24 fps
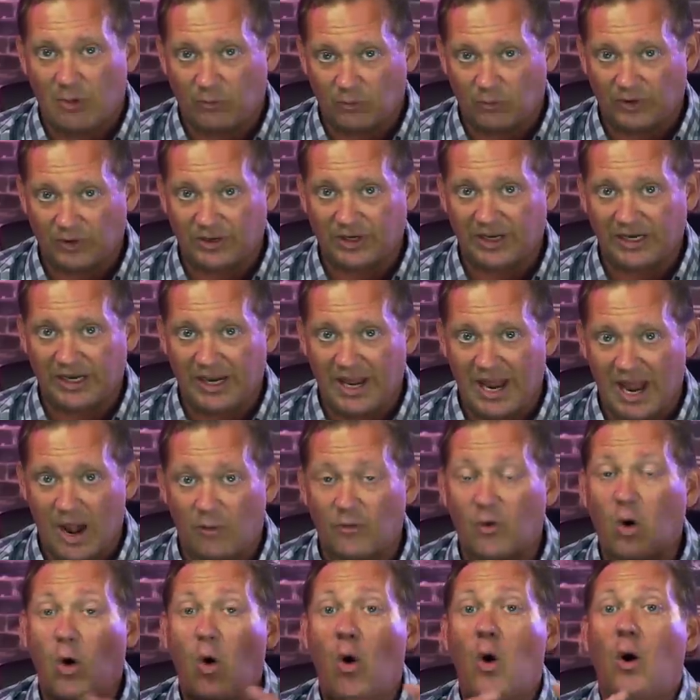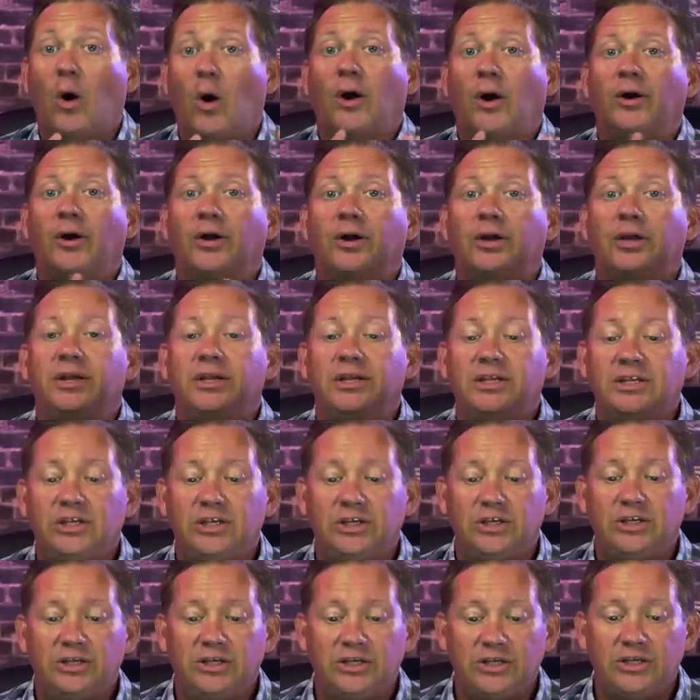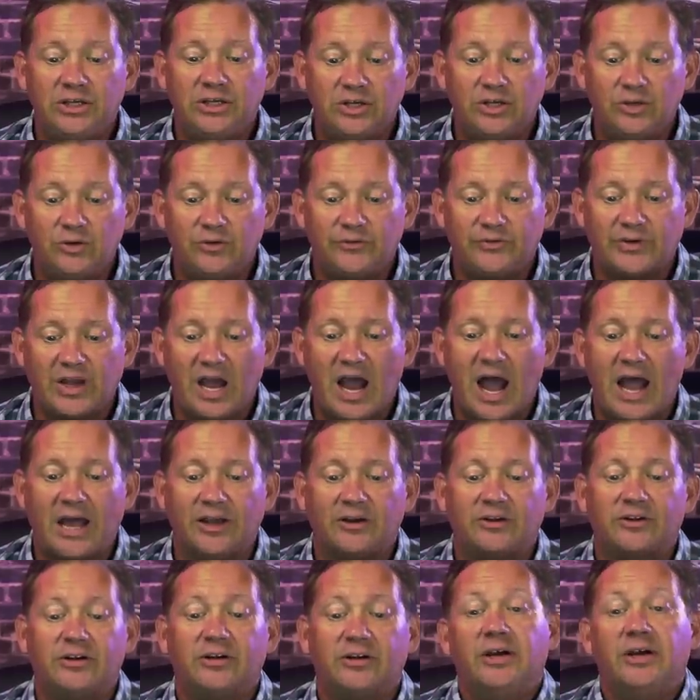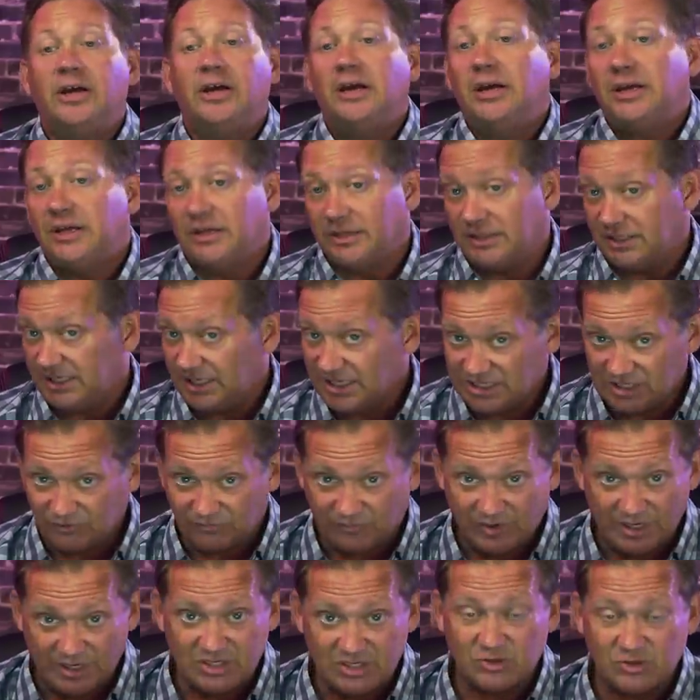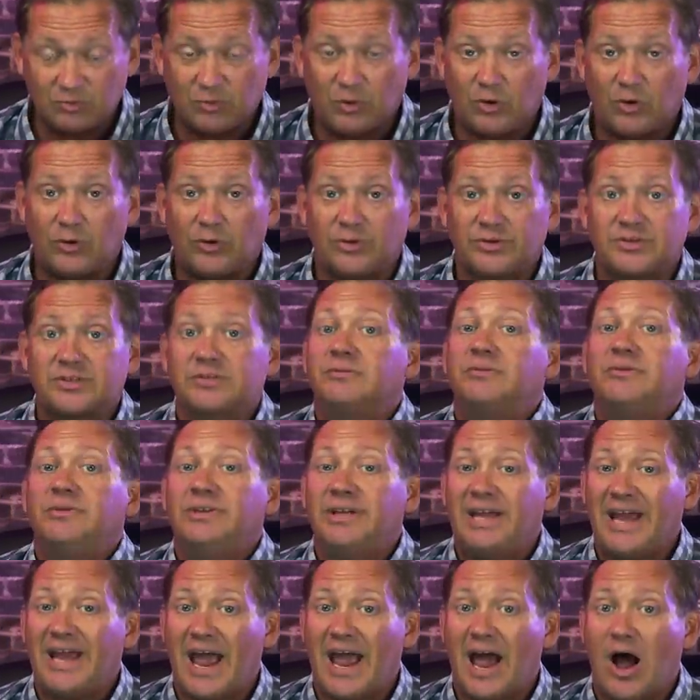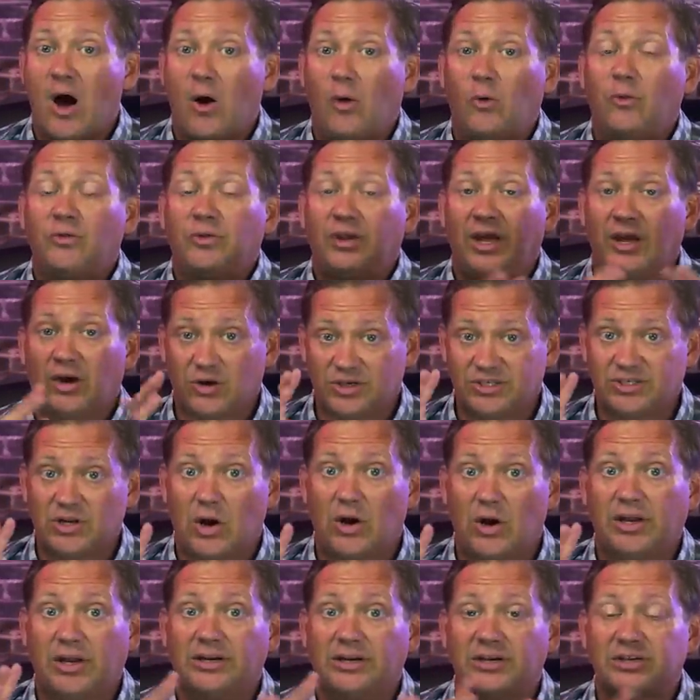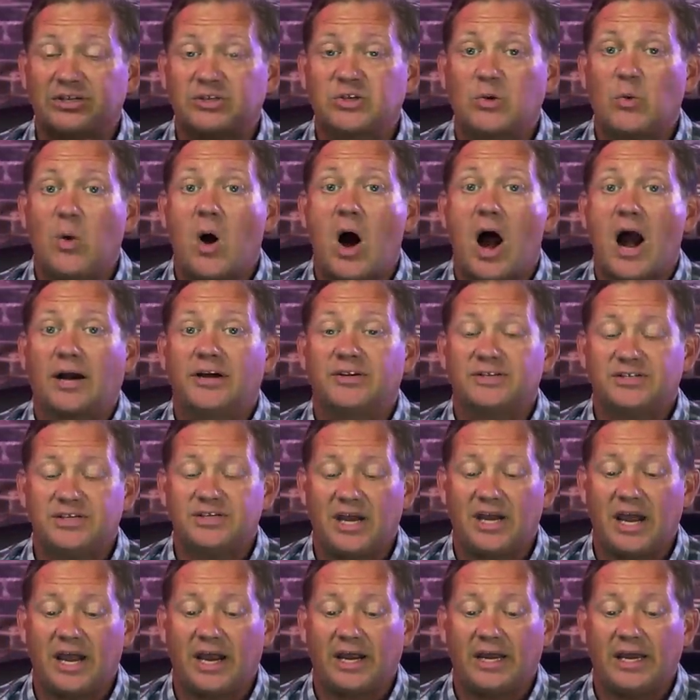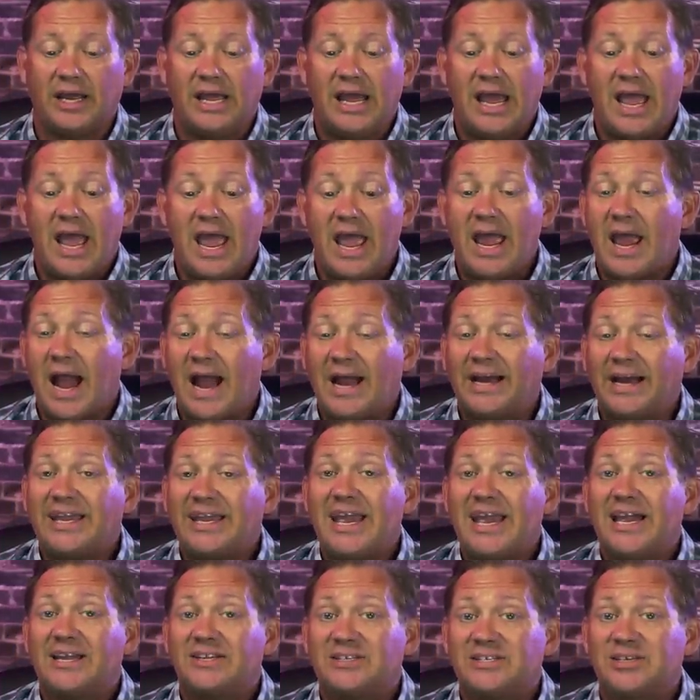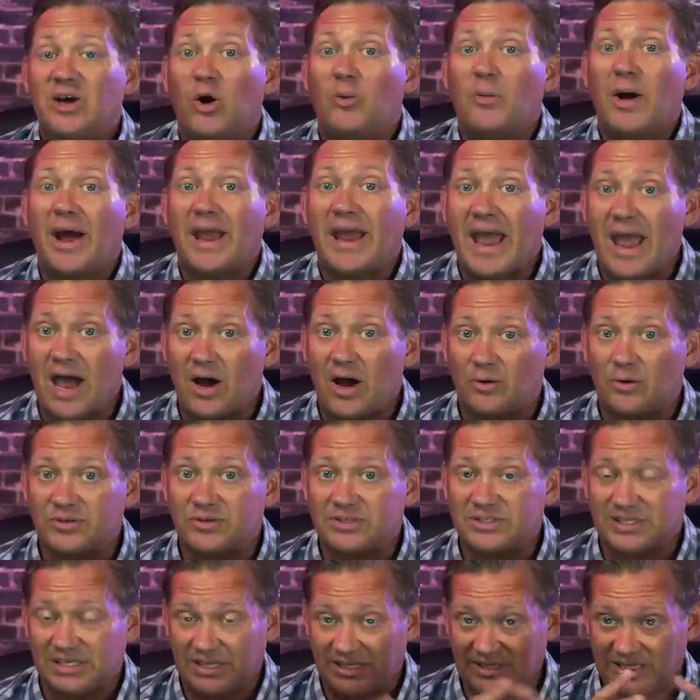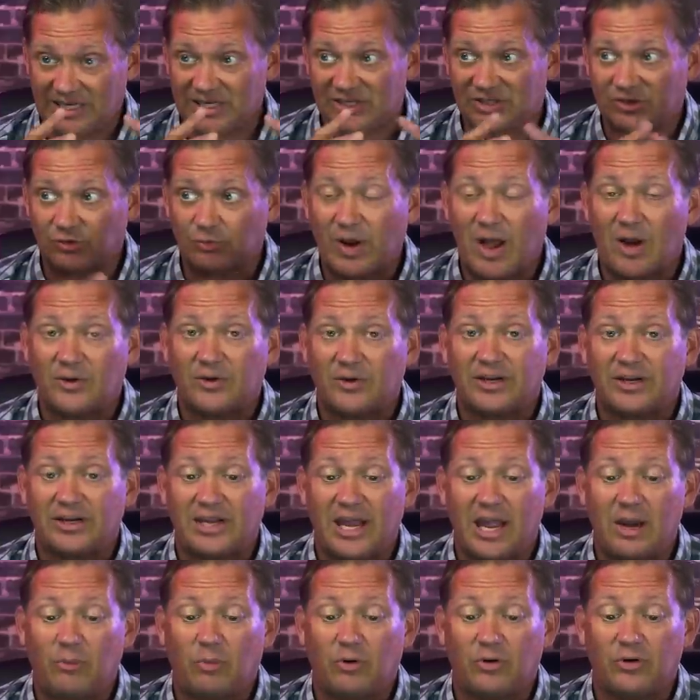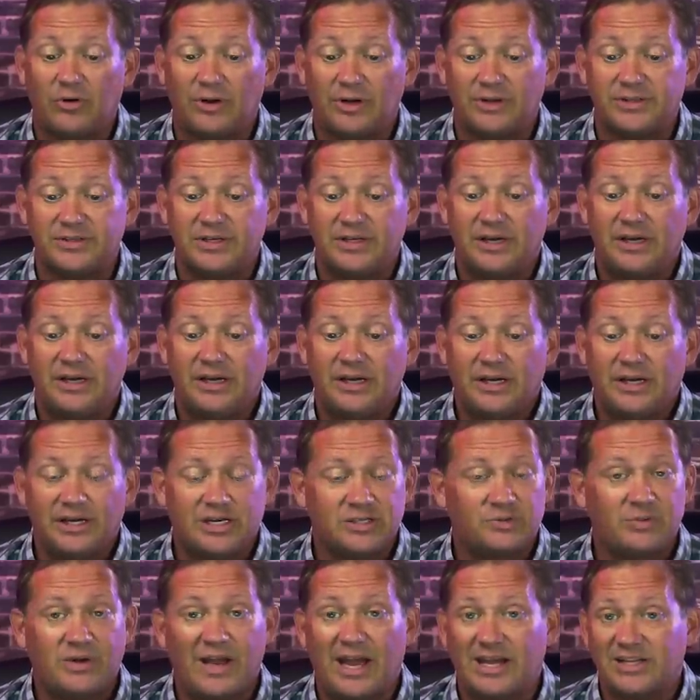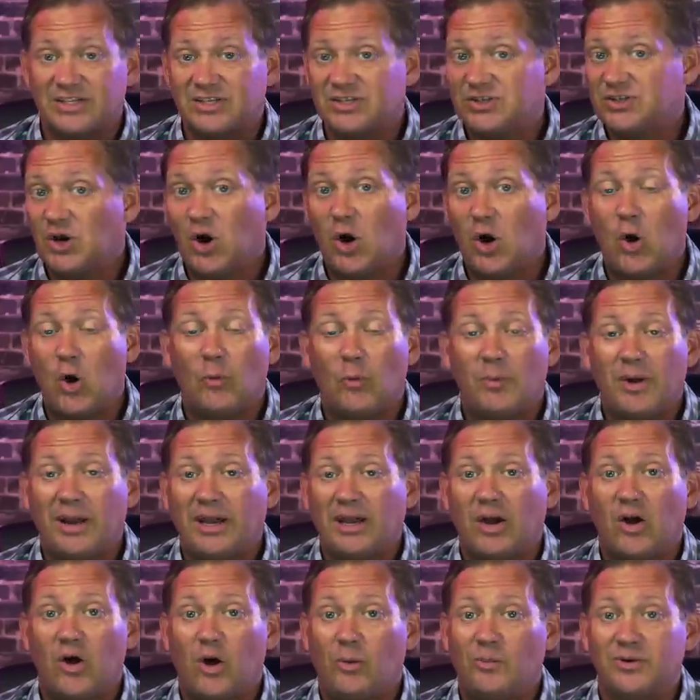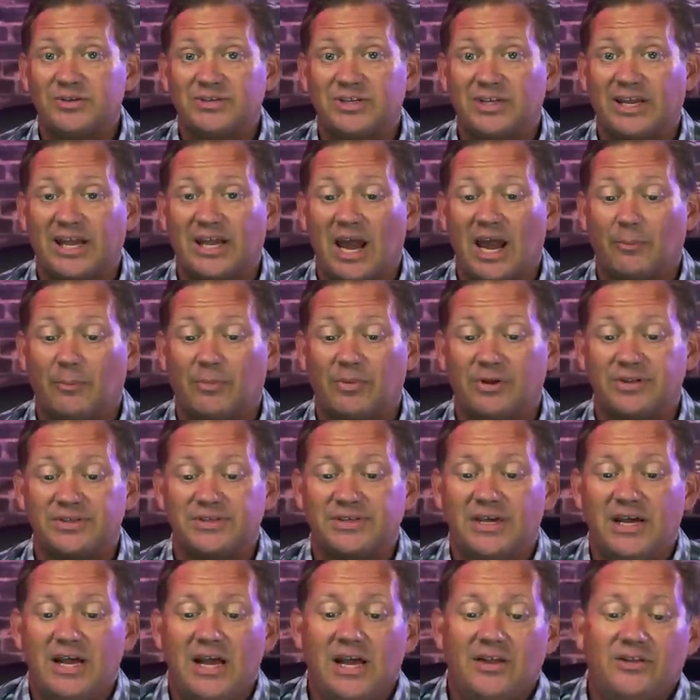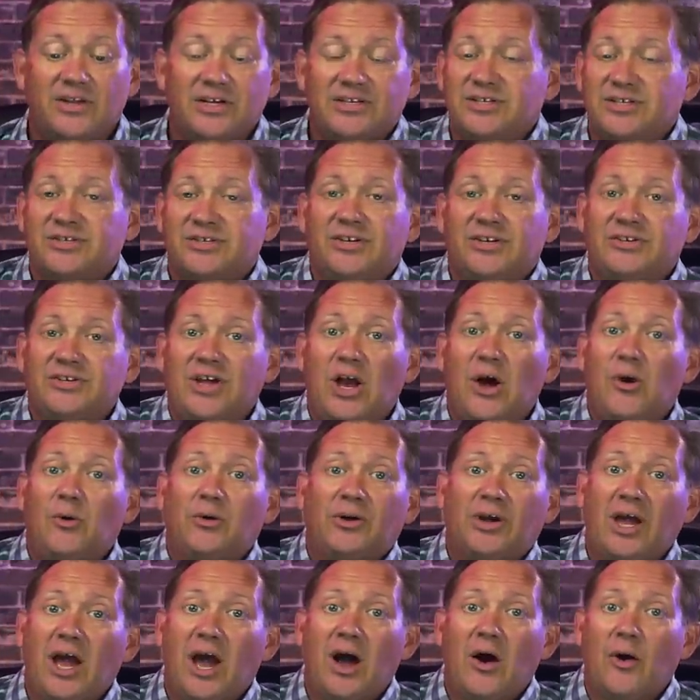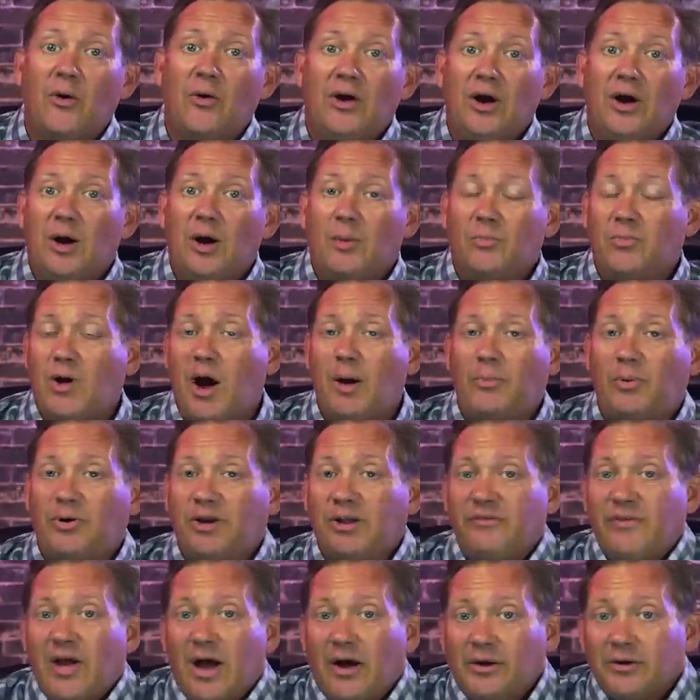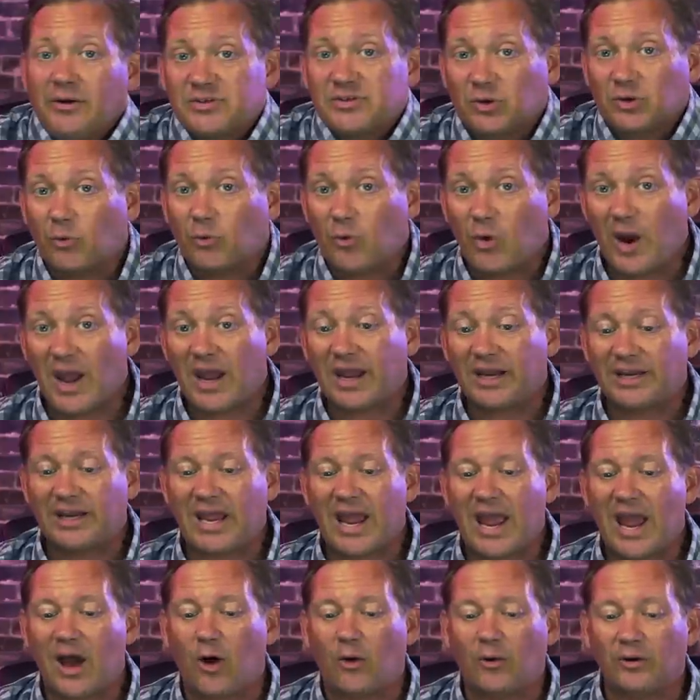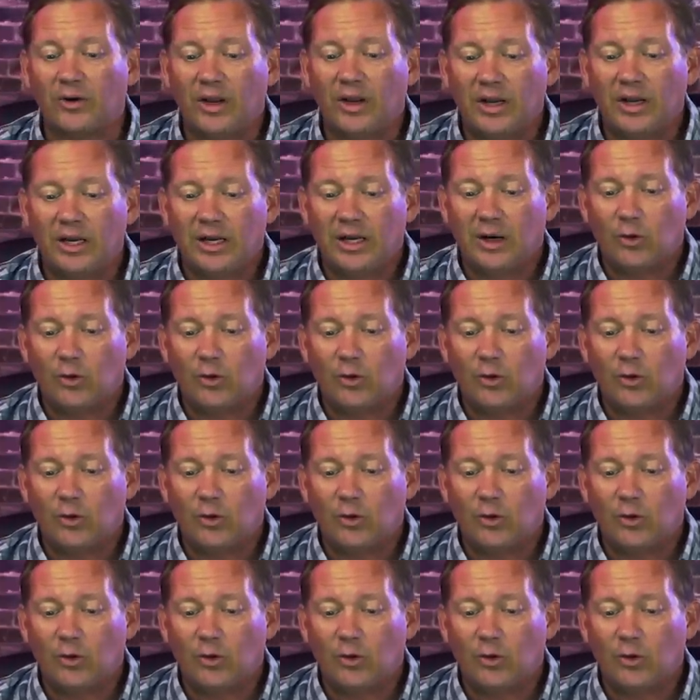not working out. Or you've got individuals now that are starting to squawk saying, hey, I can't sell my house in these surrounding neighborhoods because we got so many homeless encampments. This is a no-go. Property values are way down.